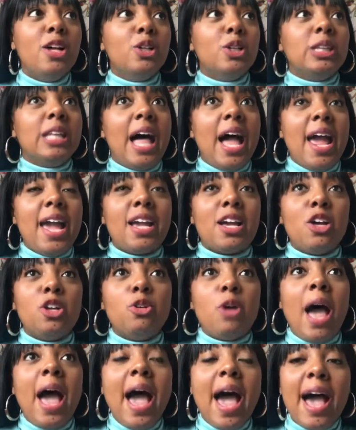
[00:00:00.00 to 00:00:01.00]
Like,
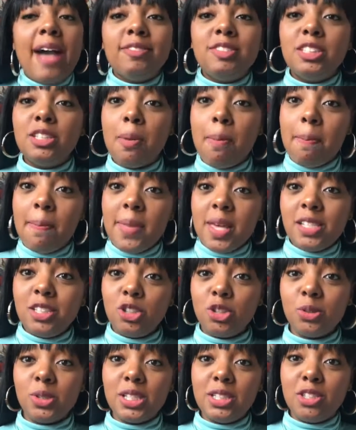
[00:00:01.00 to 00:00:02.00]
have some
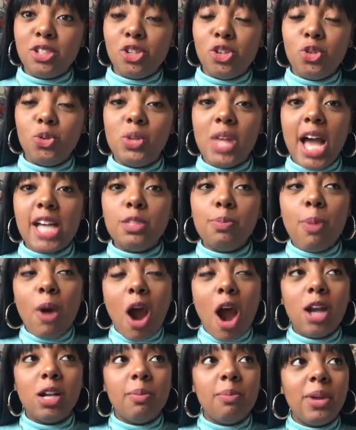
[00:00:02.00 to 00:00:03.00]
mystery to you. That's
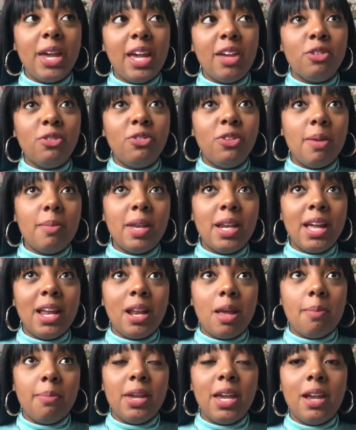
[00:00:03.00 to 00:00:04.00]
part of being
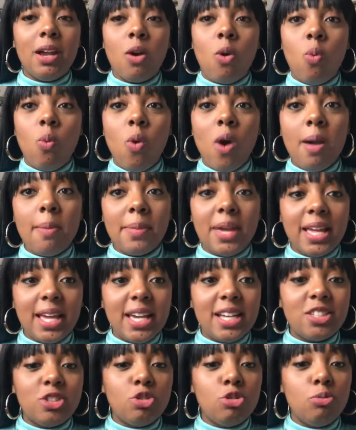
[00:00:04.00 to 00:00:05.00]
feminine and being a woman,
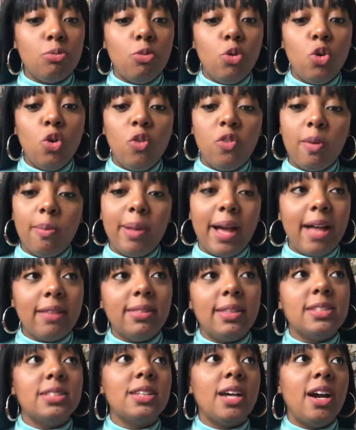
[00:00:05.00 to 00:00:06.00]
is to move
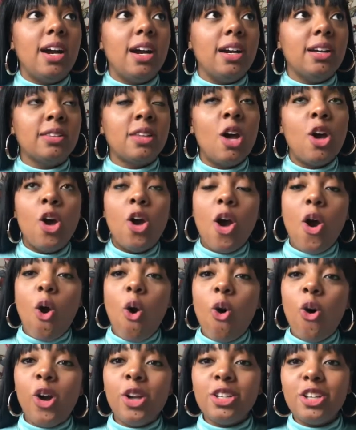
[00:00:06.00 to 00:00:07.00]
about this earth
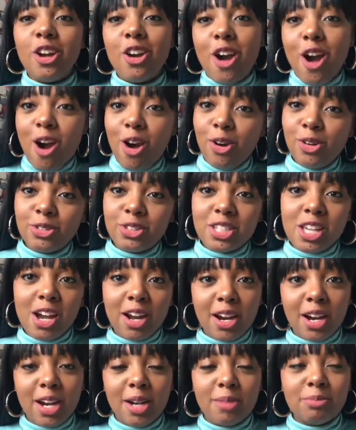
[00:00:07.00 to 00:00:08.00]
on your own
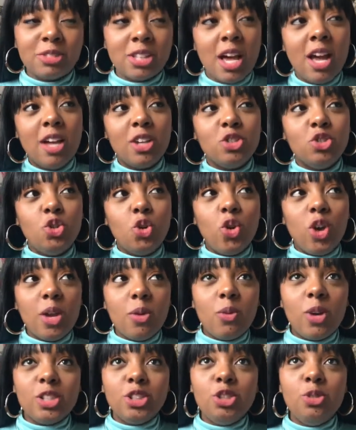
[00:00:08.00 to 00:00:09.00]
terms, doing
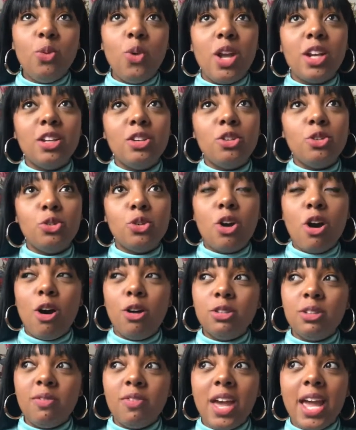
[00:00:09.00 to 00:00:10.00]
what you want to do,
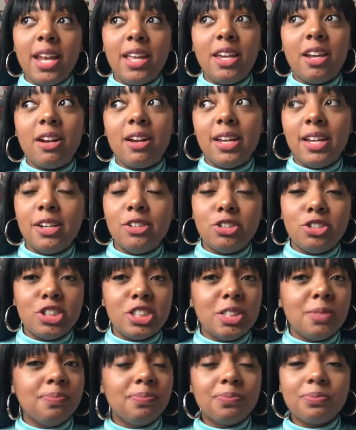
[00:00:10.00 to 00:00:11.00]
cultivating your
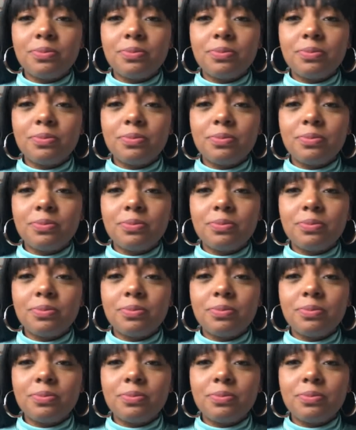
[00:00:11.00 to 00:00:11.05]
energy.